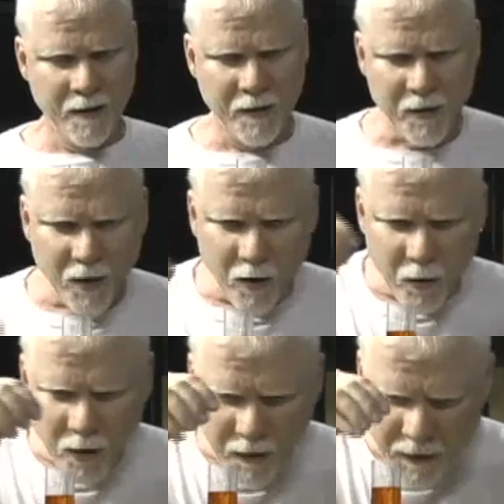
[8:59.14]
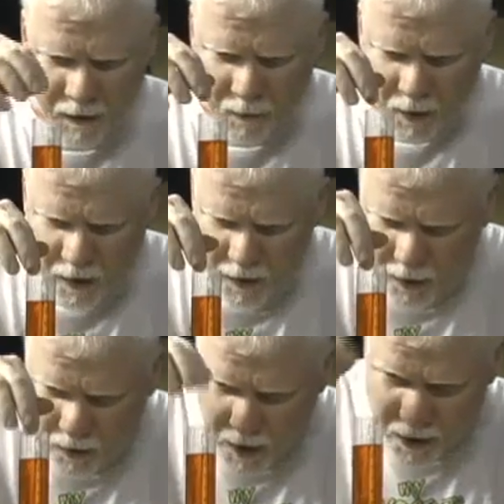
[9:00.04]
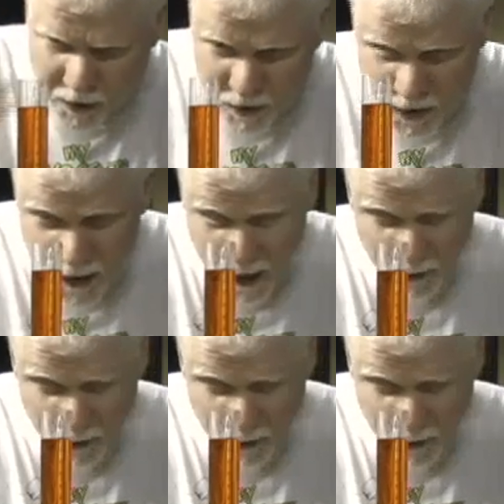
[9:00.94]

So, what you do, and you can see how